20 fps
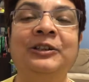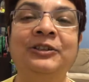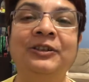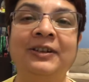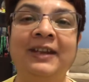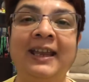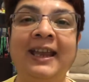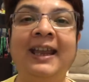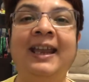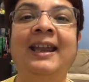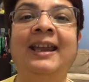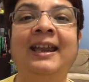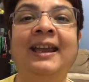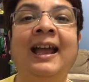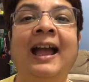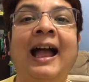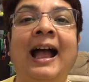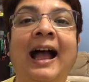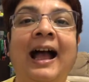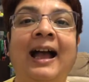Today
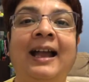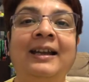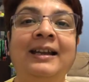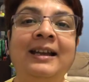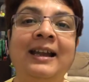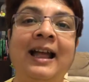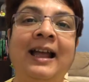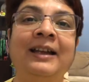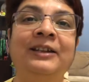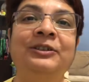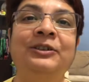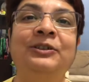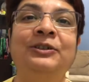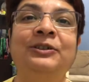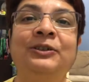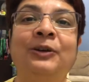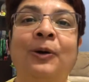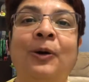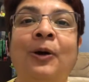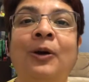I'd like to
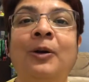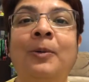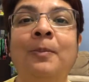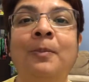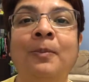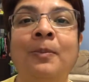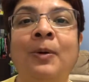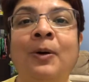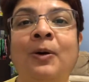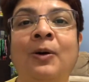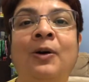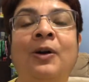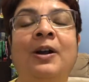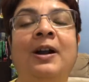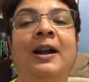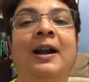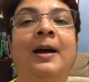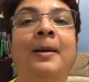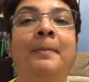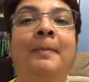talk
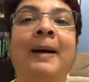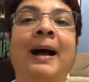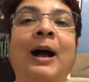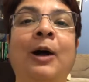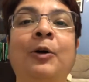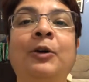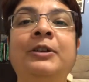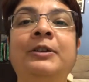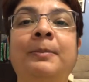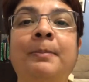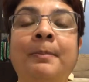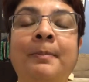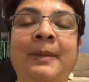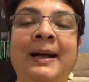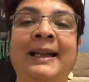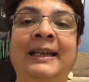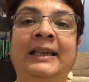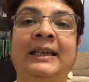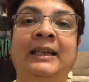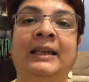more about
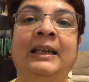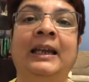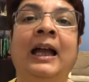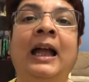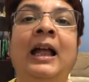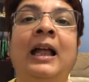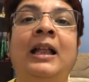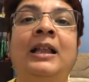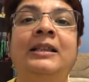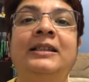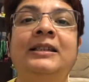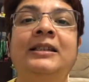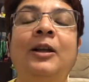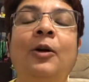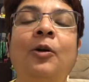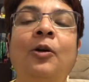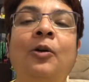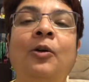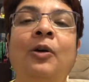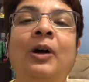money.
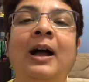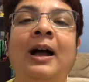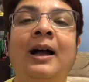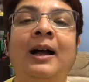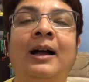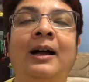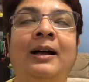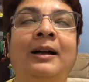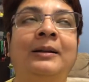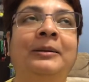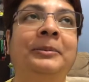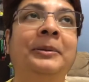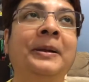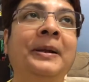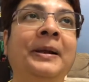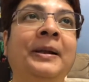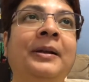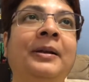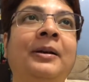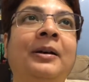
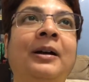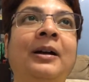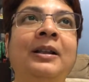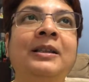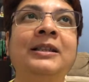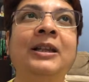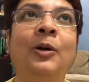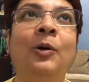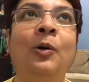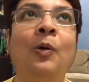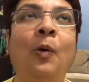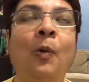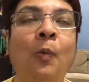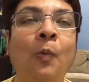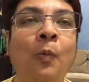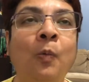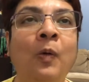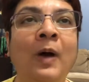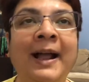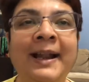So
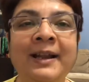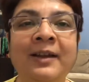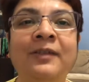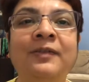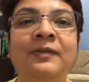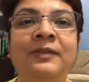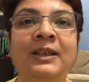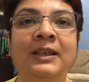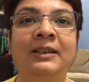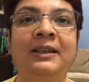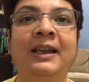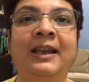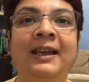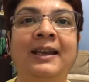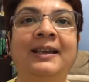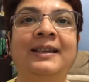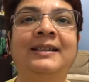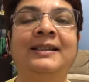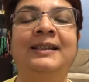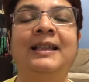one of the
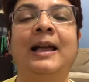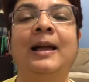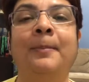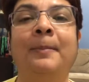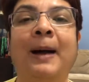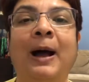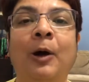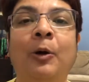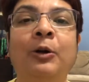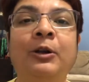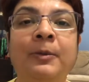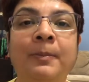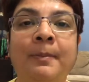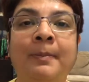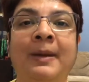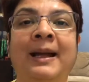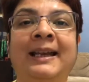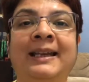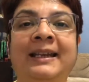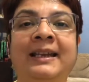things about
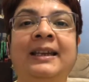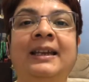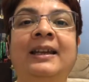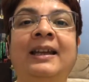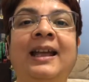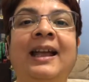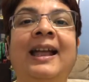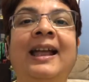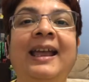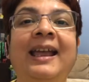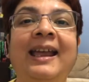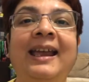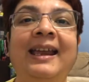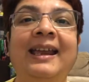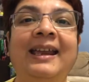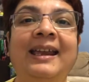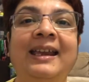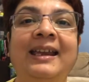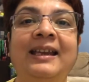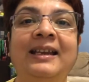money
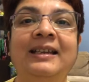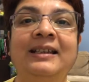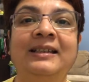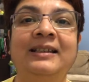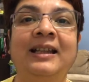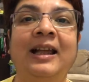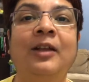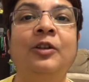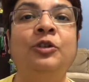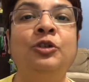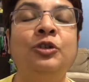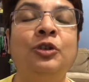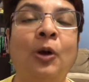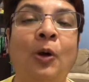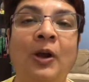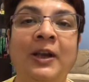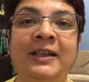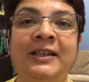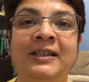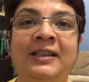is
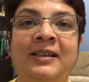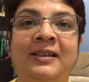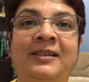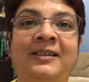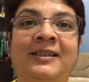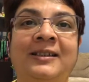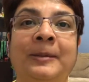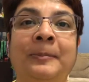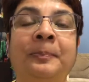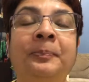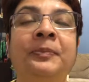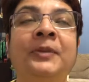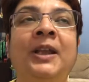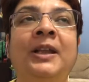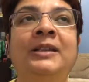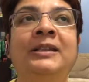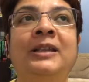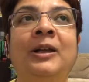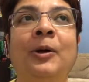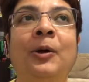choices.
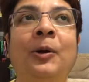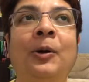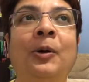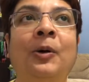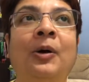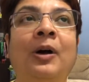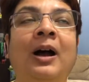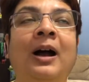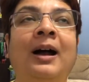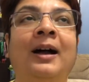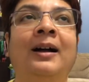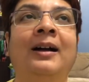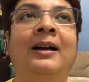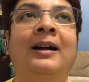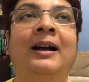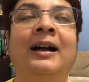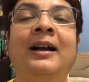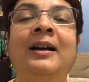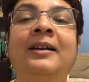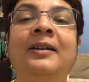So
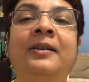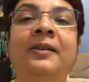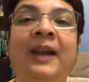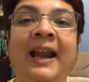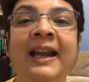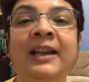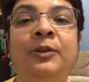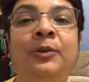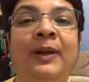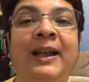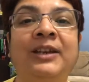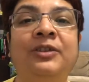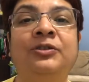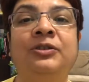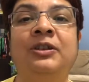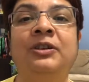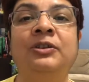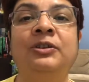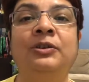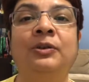a great
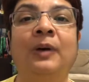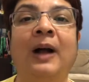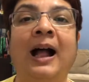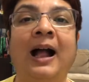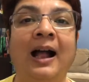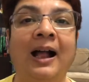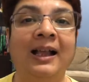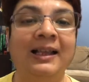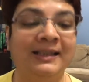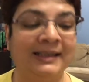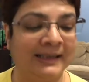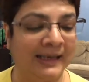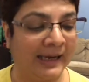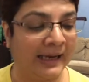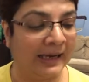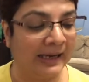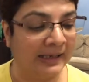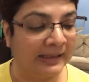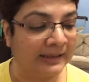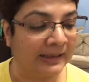question to ask
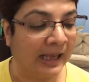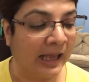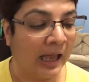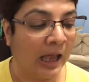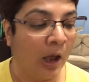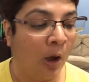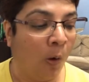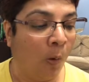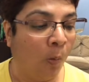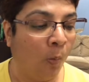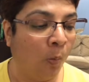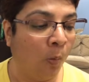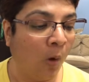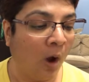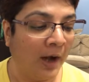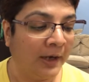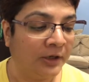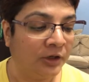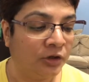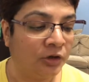is,
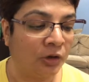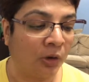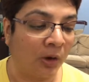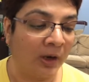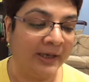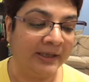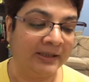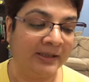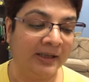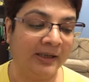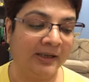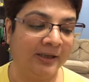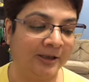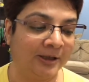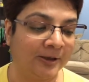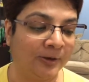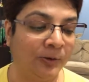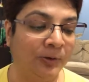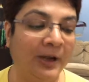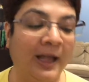what choices
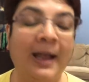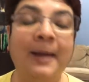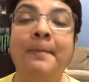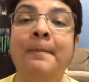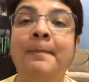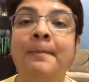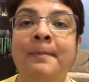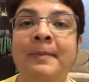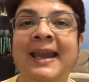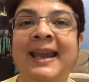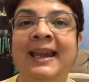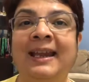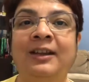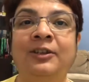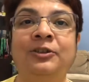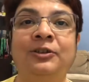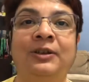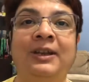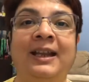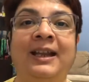could I
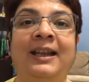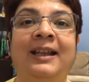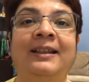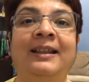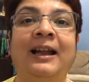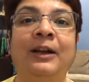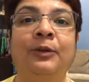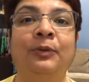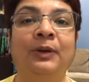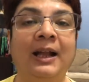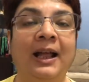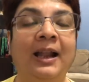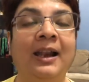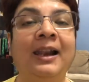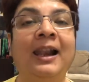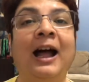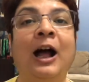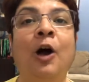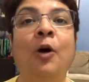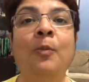make today that would
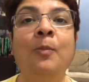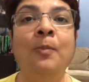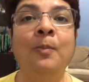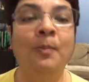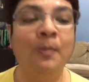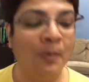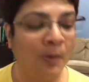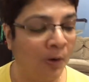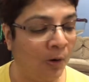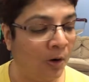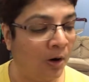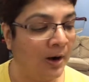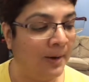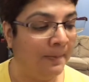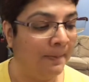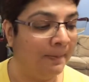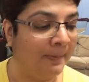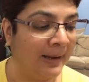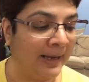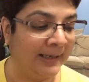allow more
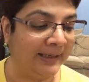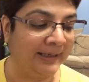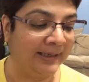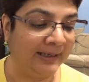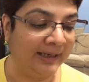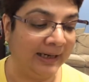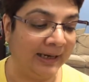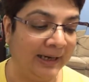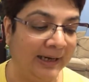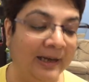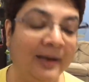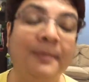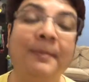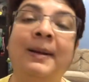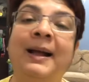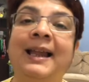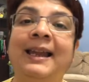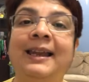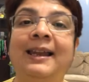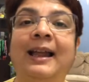money in
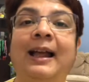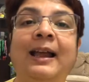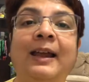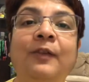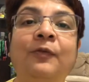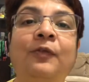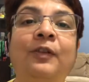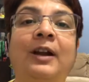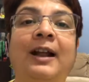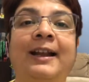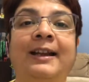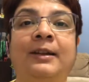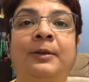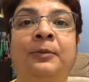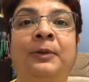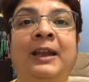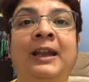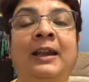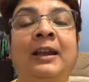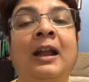my life right
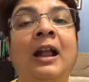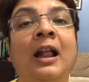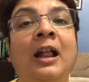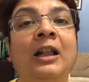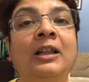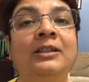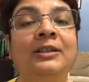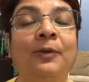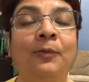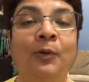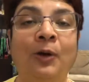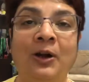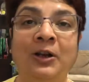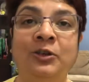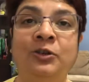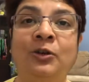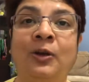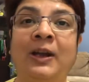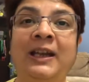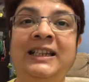away? So
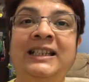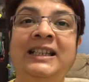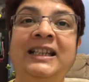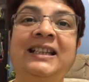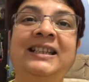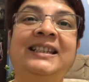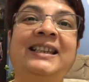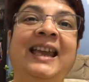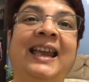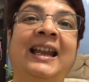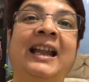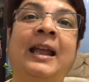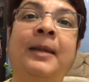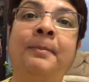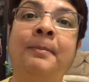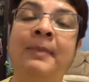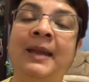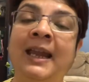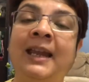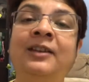what choices can I
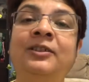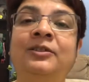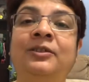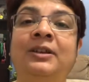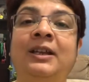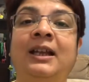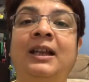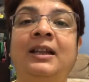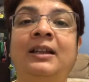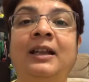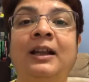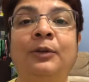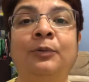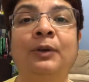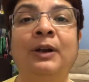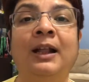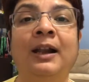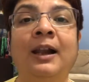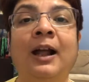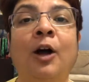make today that
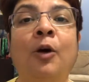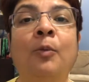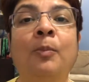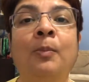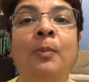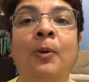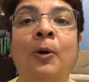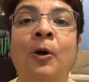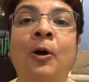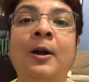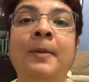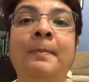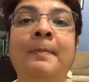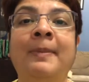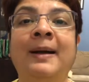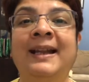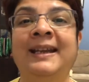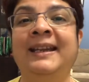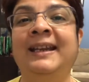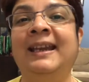would allow more
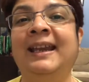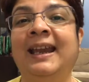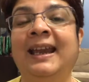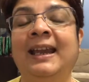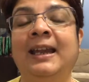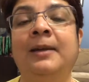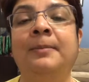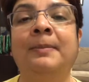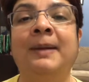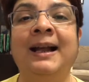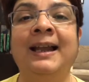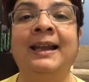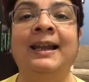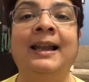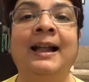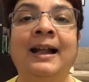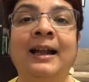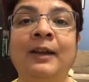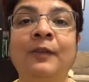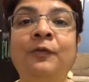money in my
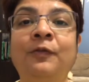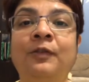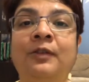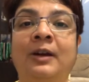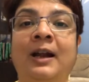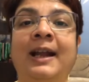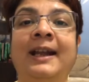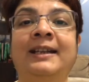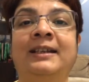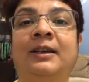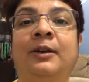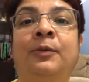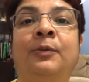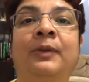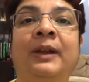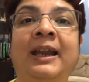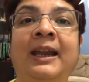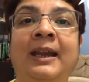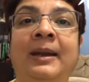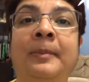life right
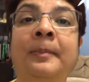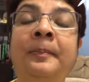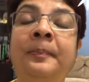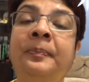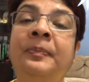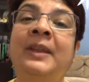away?